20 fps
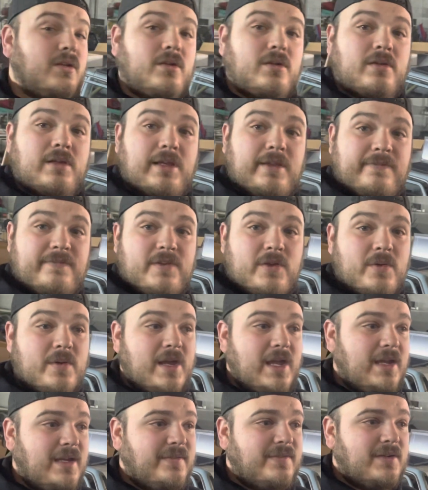if you
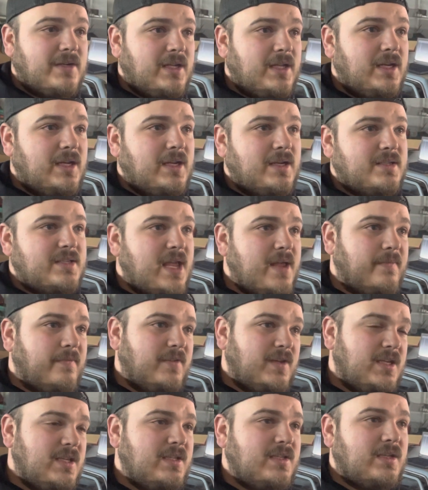ever need any type
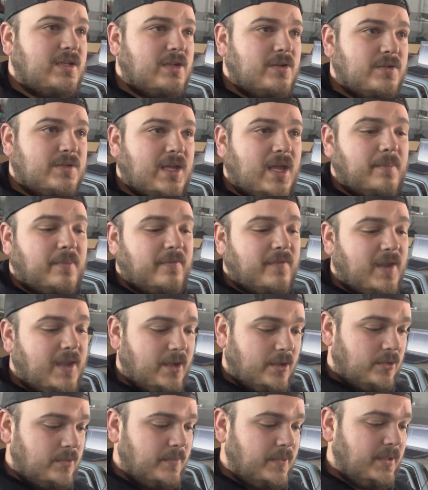of ECU type of
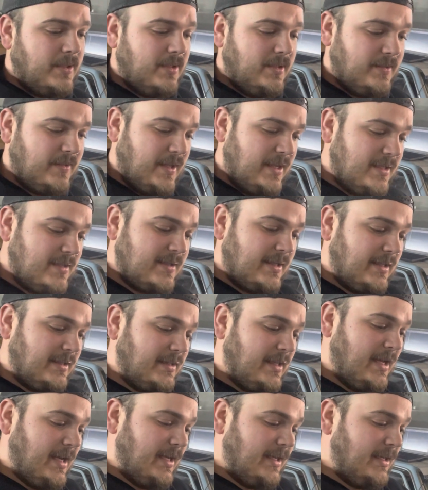help, things like
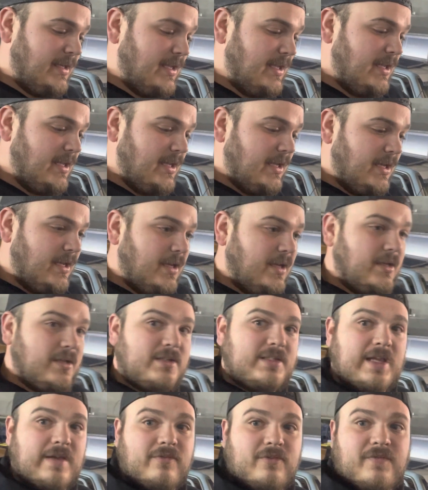that,
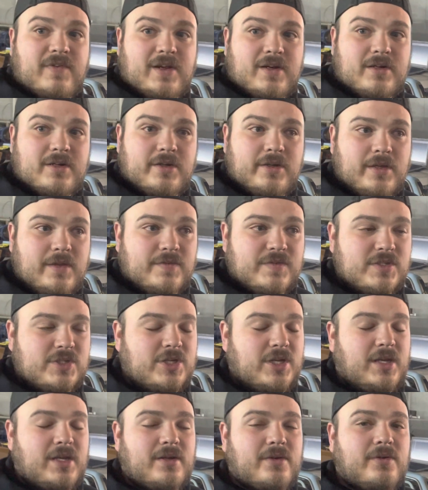Devin Vanderhoof's
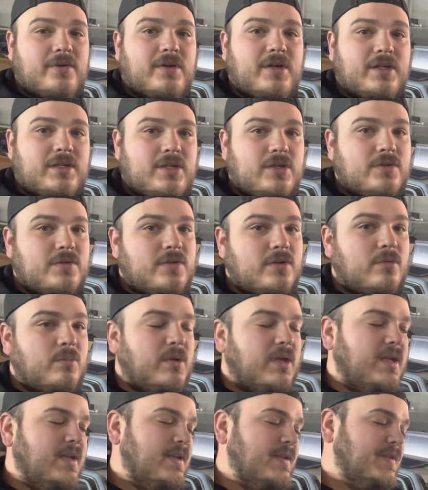channel on
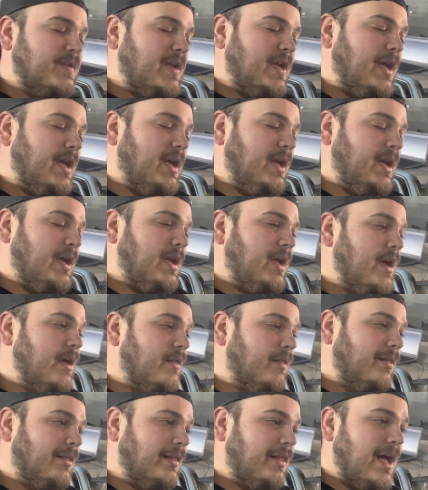YouTube is a
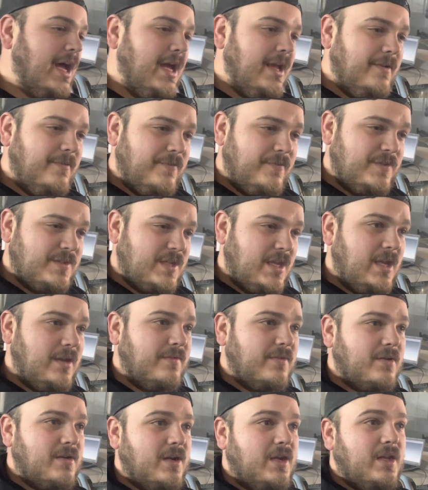
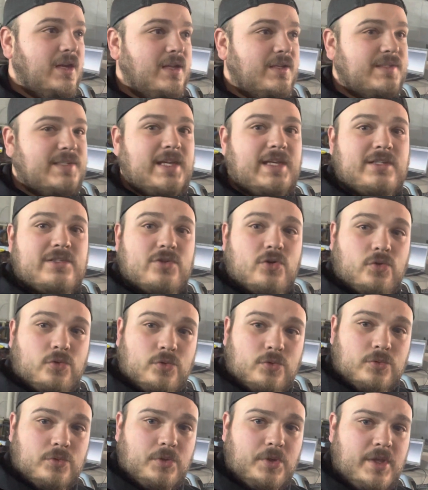lifesaver. It is a
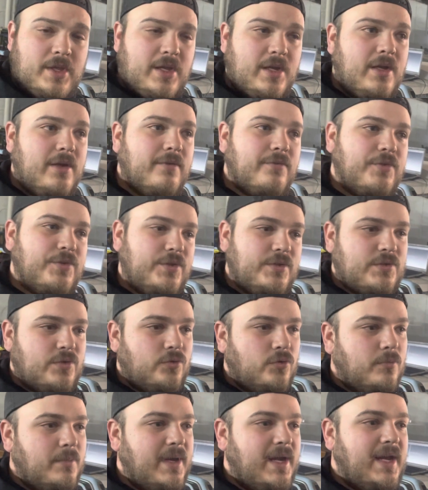tool for the
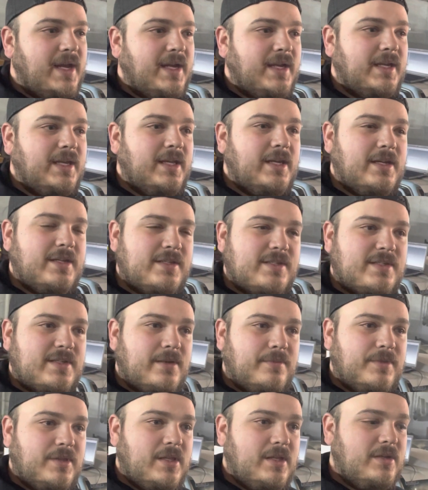tool bag. It is
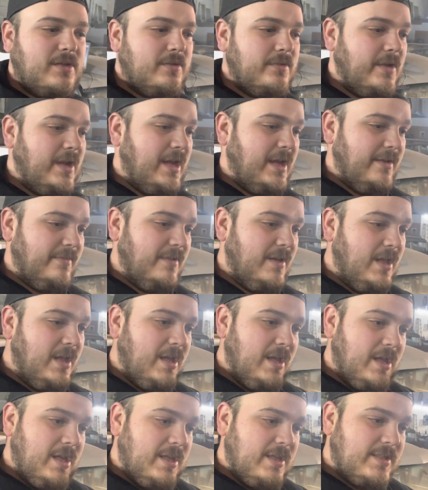something to have
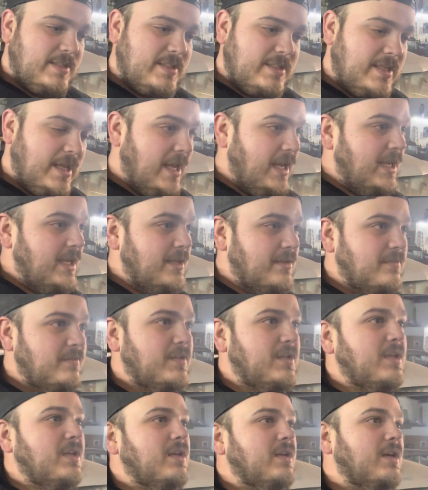
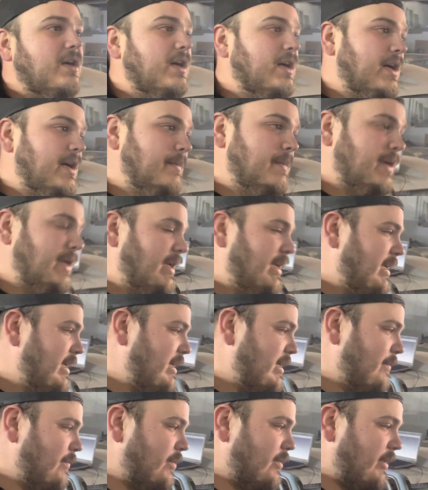saved.
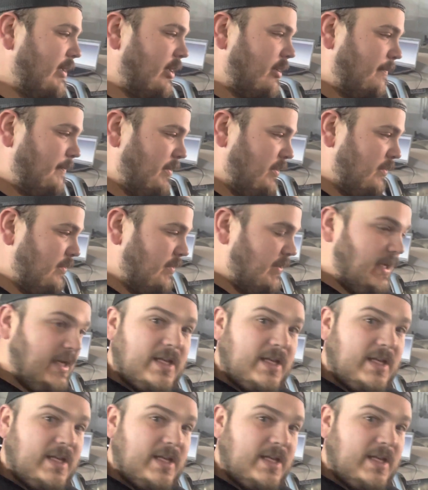He will help you